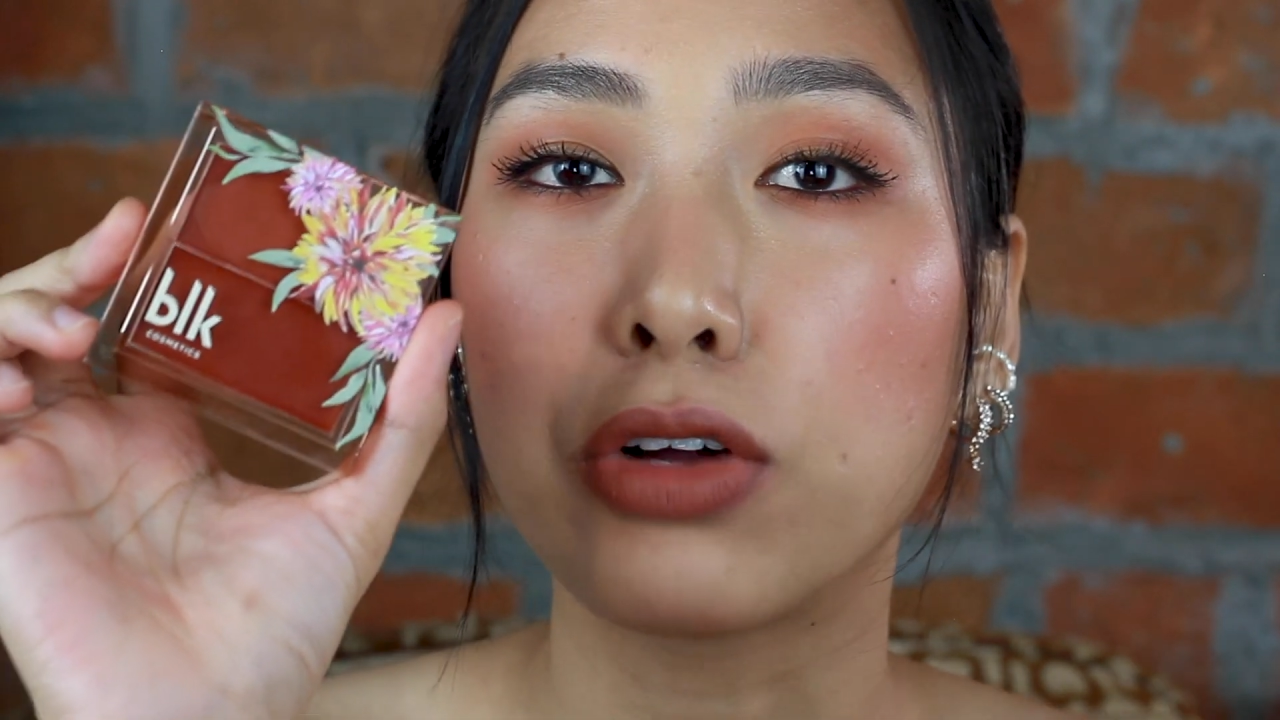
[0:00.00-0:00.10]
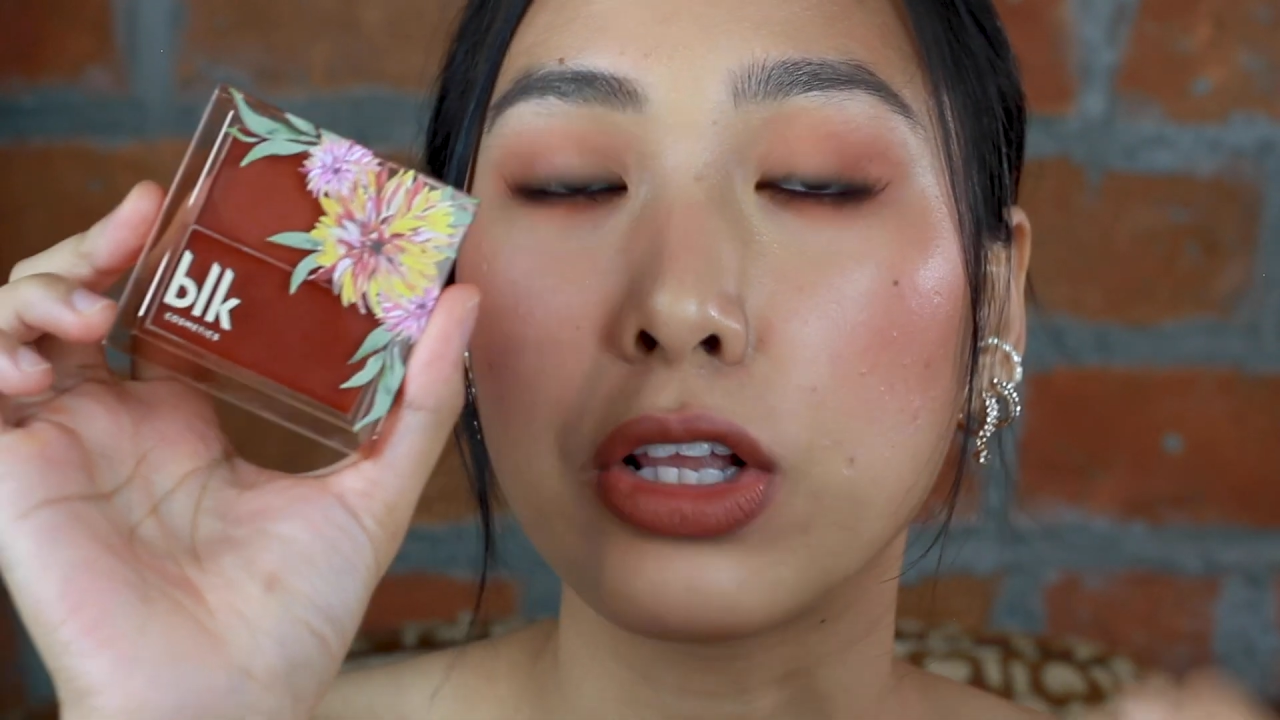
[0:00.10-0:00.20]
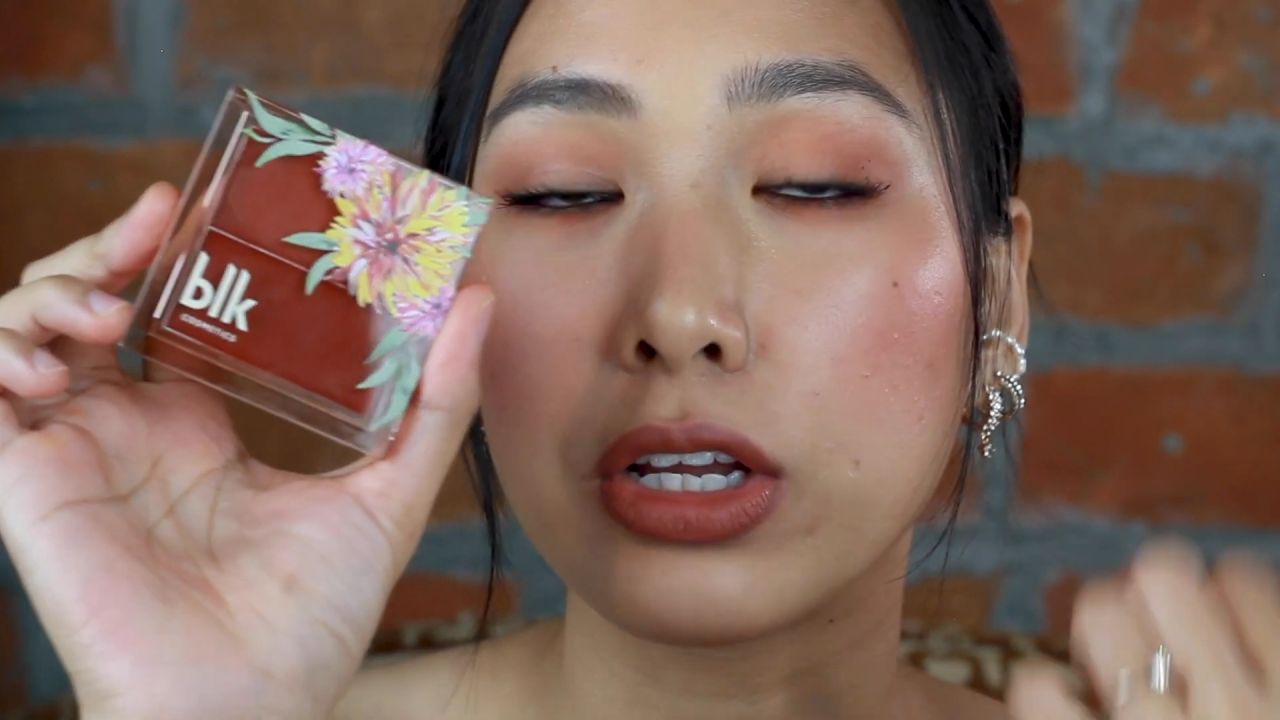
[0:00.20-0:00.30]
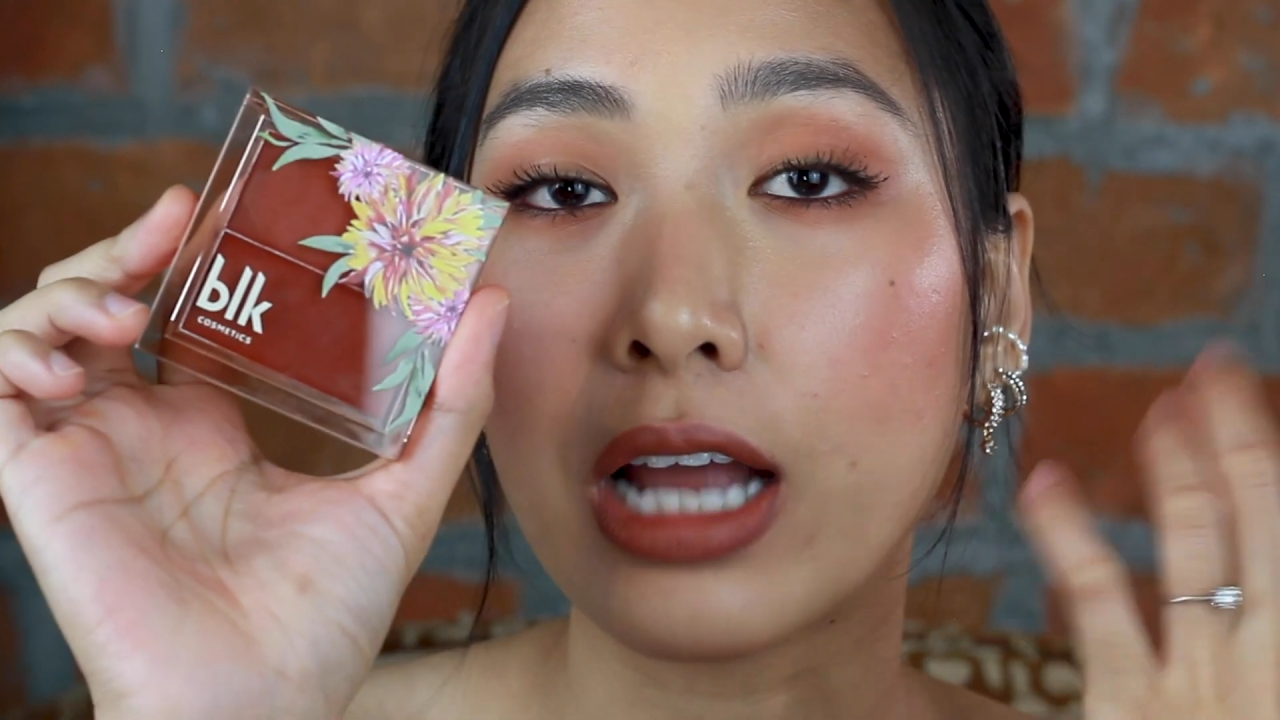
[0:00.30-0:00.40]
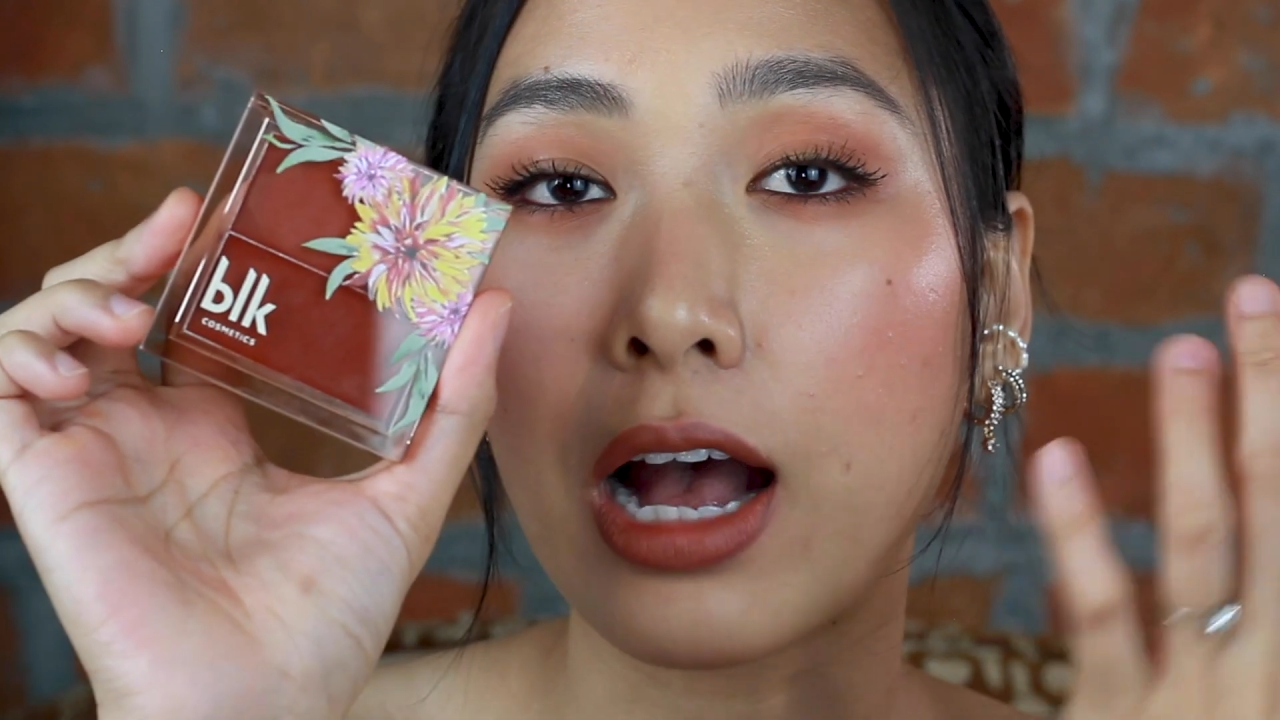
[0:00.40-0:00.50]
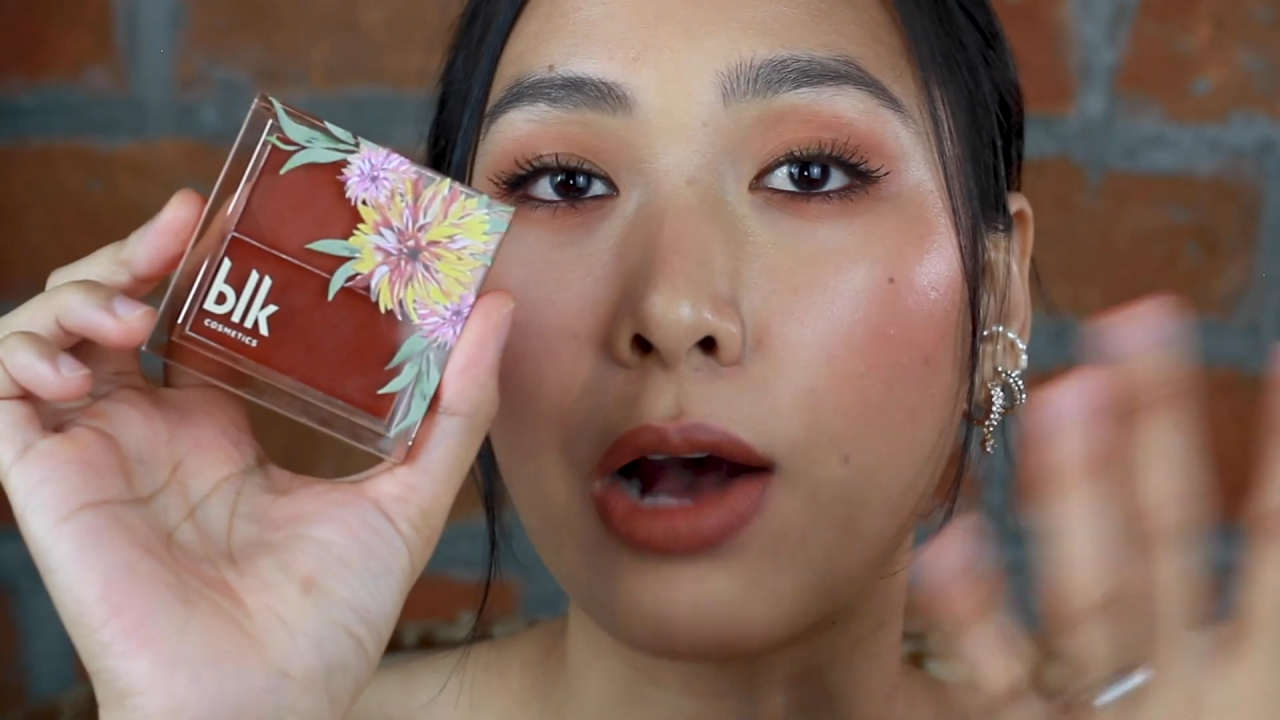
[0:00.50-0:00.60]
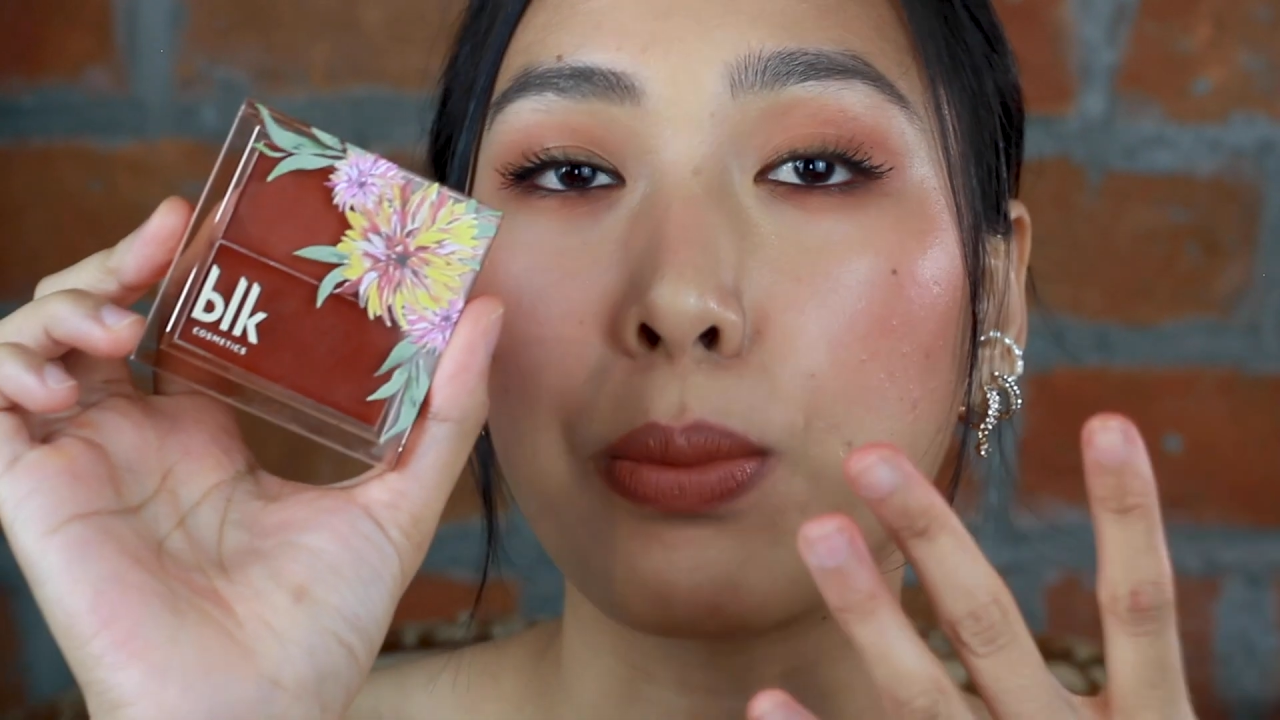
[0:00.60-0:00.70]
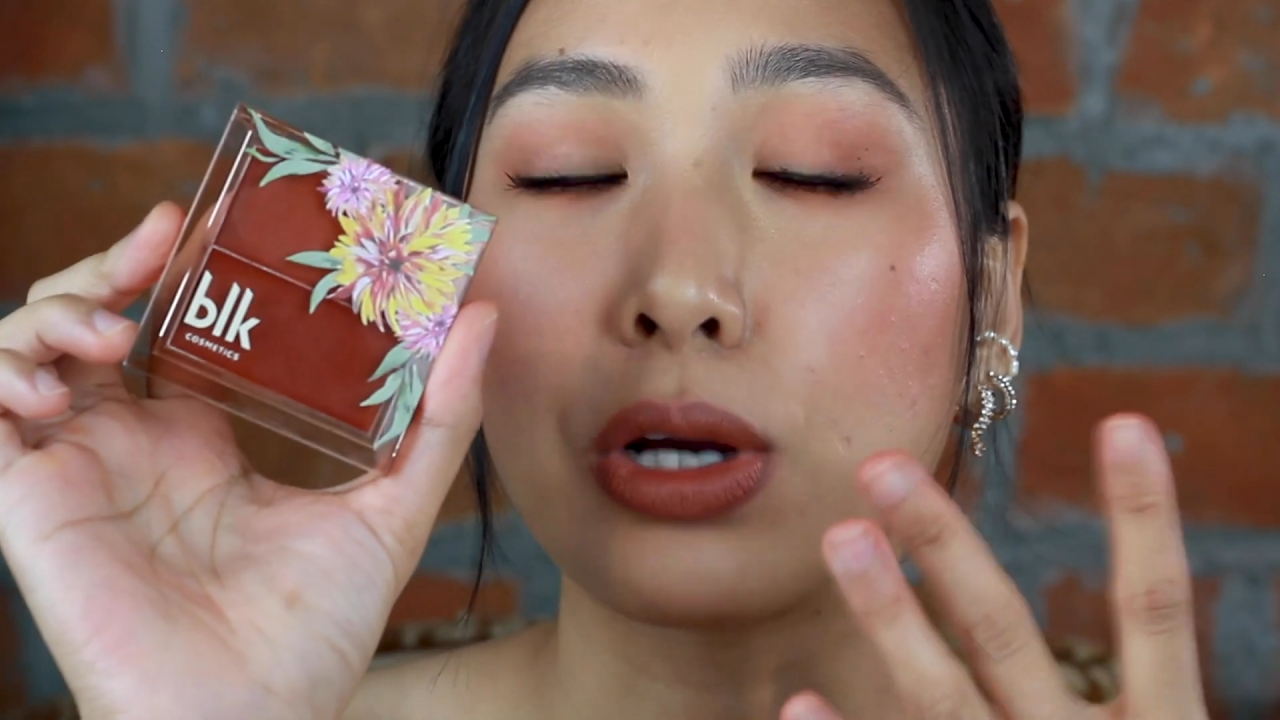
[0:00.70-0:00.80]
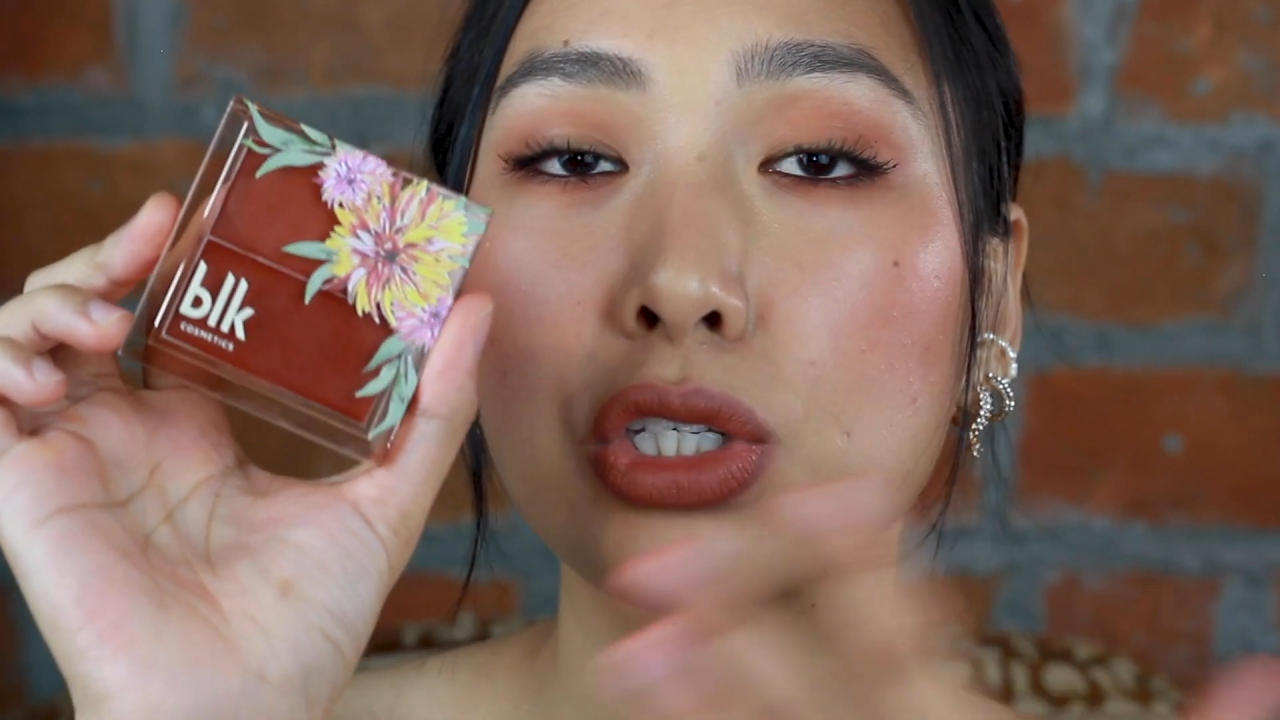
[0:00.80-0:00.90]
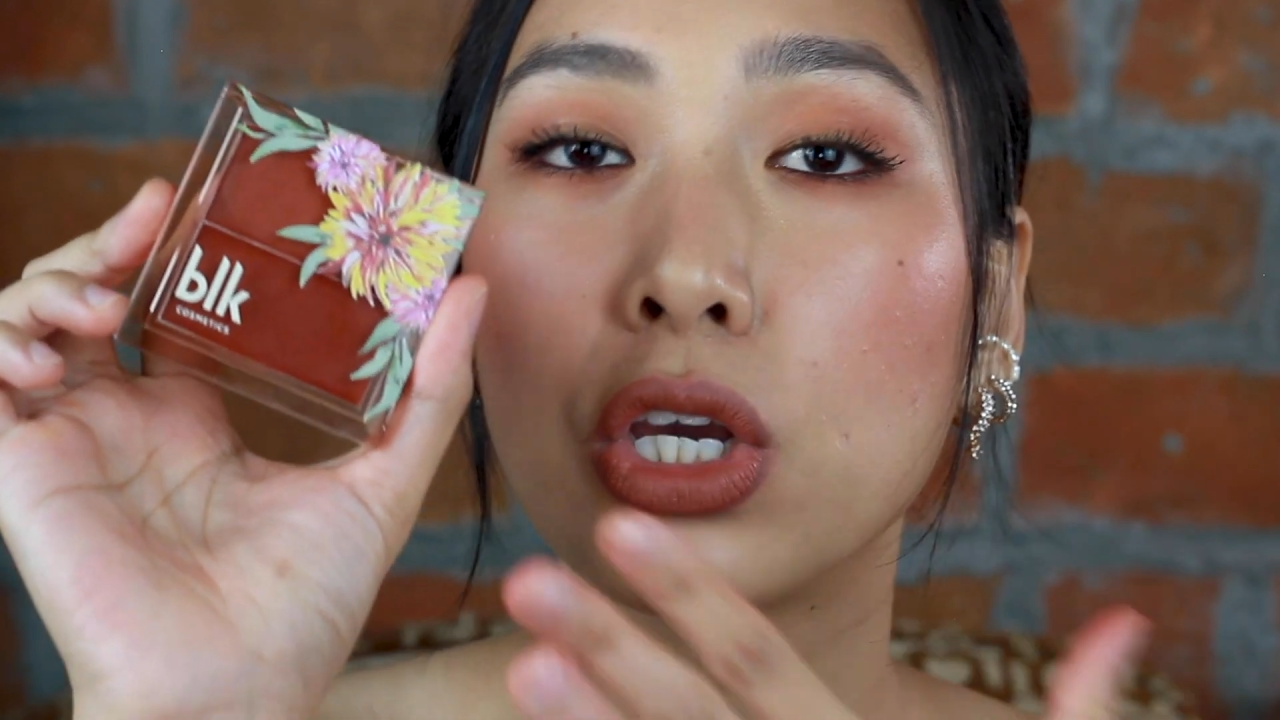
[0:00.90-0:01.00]
on how
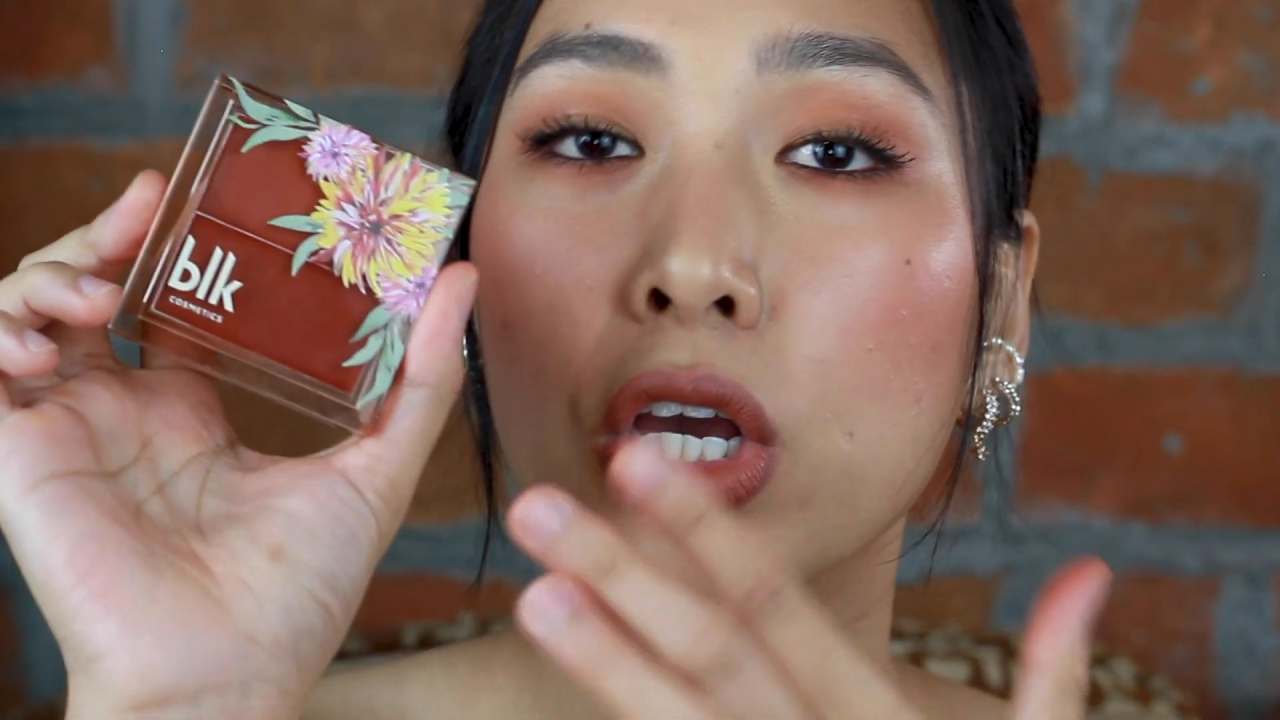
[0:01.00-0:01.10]
much